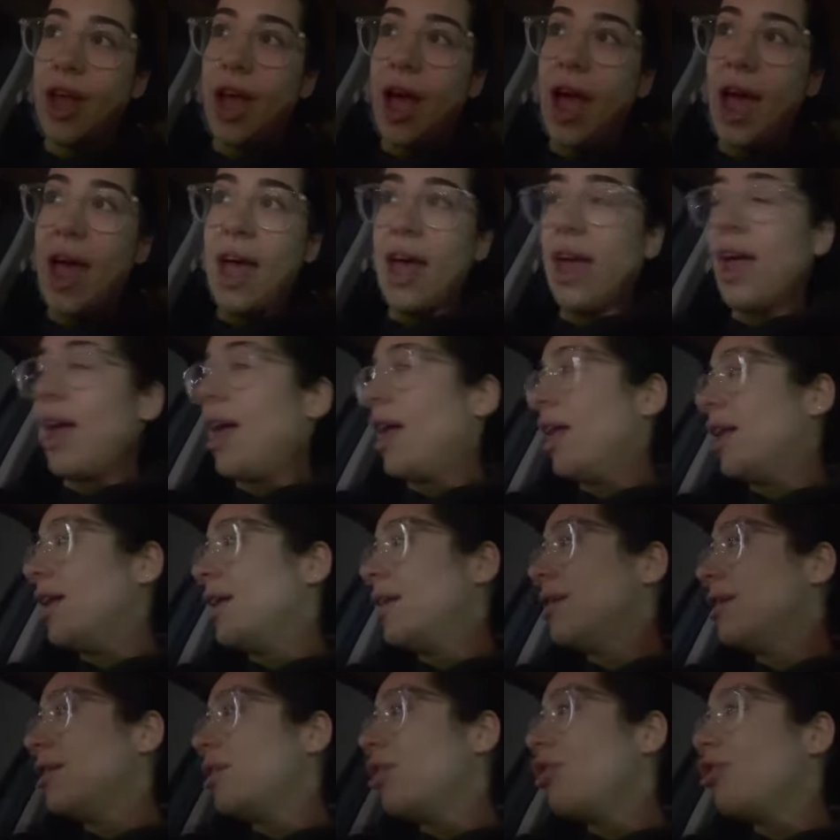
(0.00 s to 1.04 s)

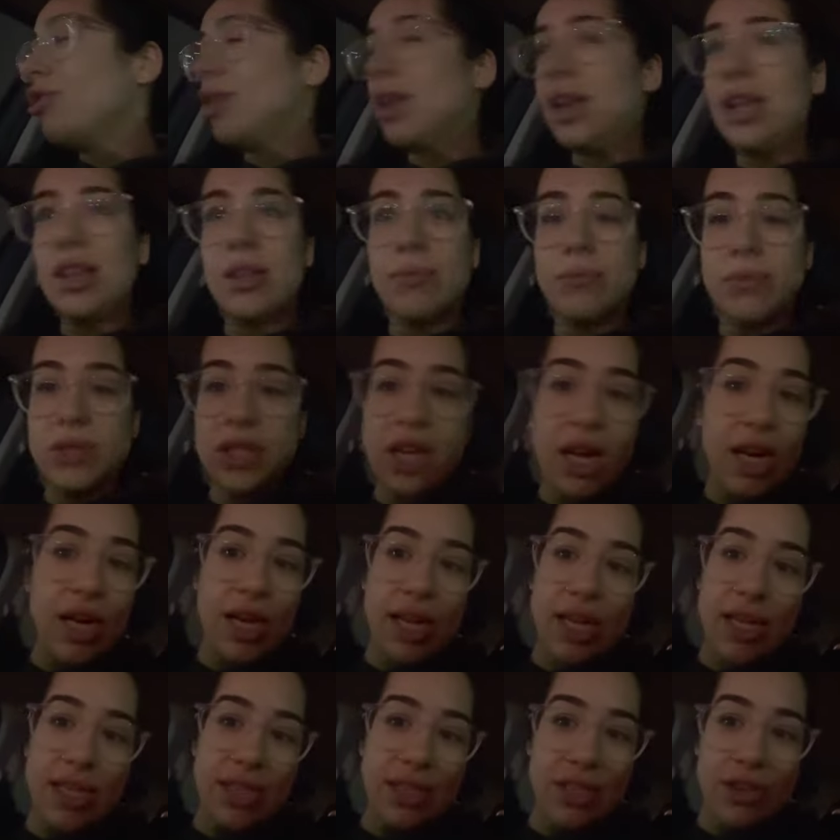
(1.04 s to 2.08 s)
and not getting them done
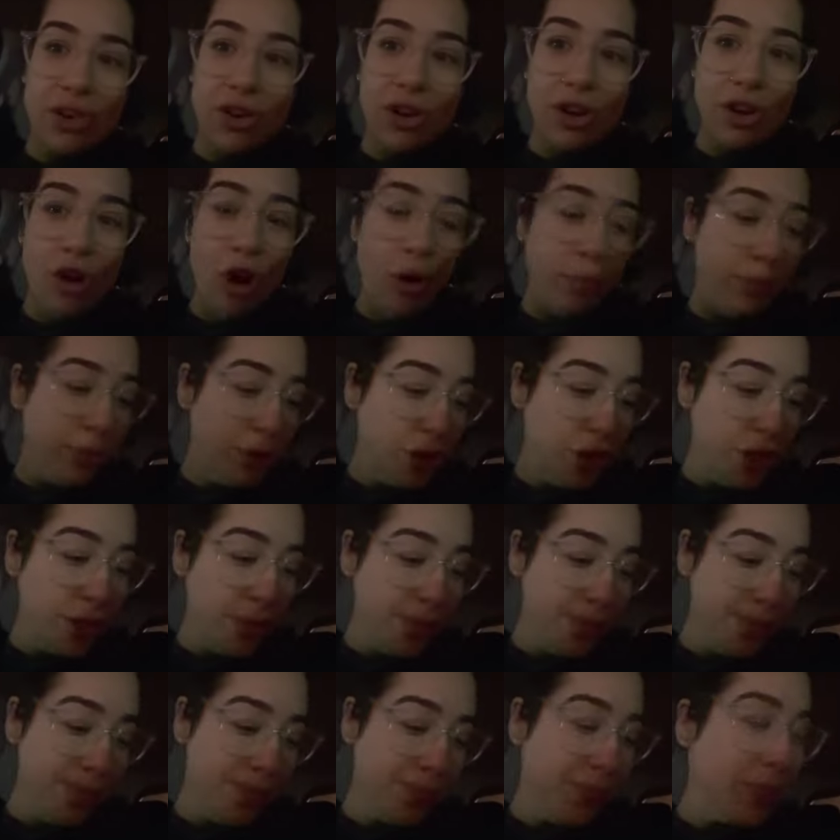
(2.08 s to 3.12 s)
is not an
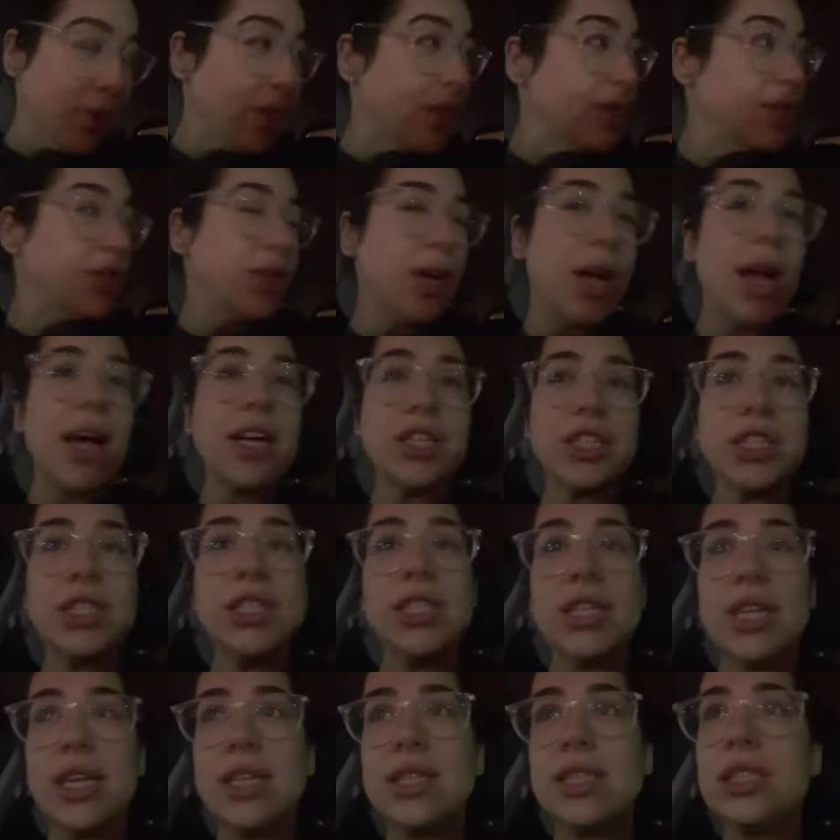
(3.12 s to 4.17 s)
option. So I actually
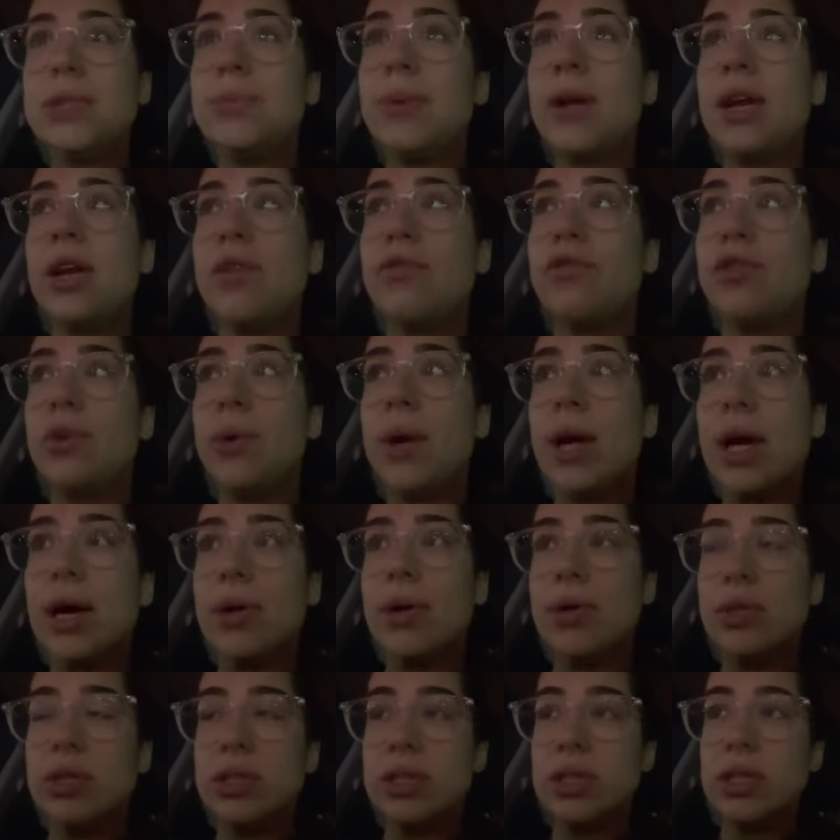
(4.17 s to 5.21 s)
did get to spend a few
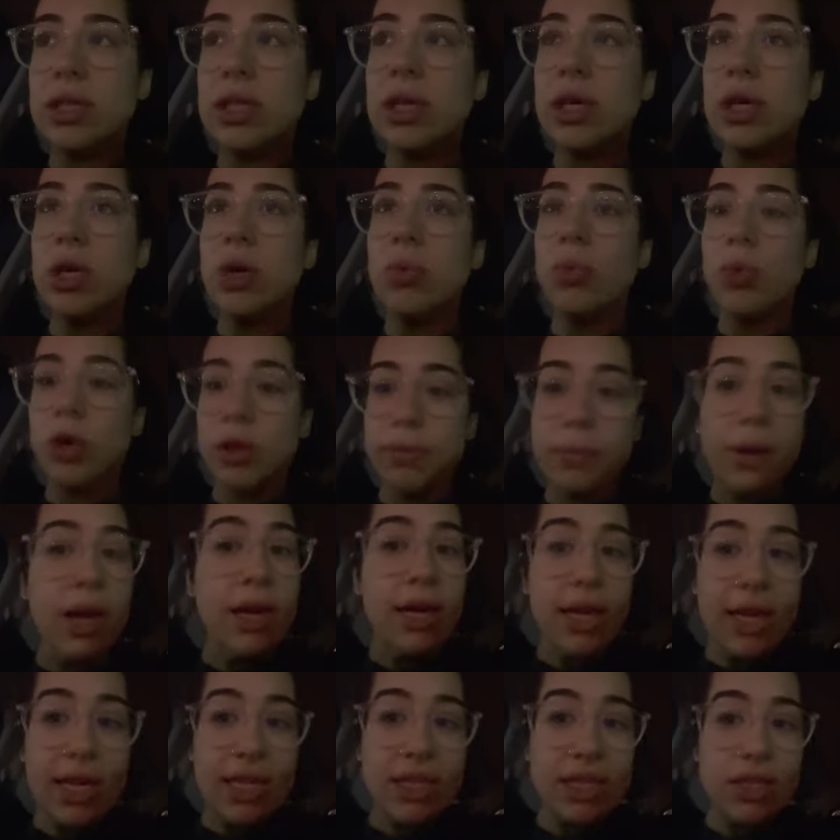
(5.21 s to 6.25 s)
hours with my
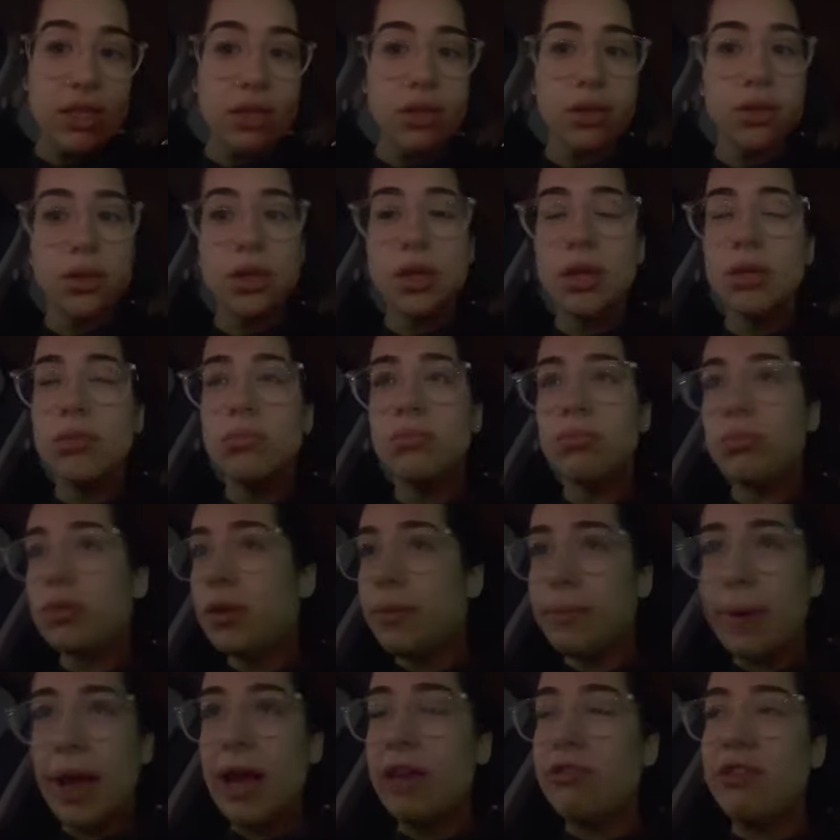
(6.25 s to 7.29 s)
niece. The
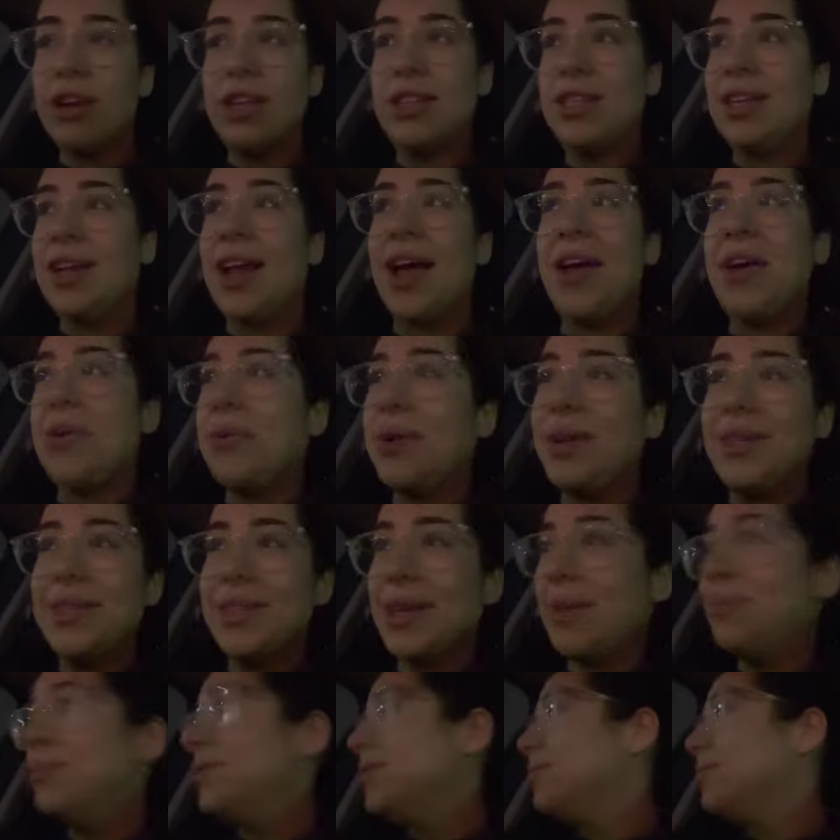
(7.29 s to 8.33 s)
main reason I always come to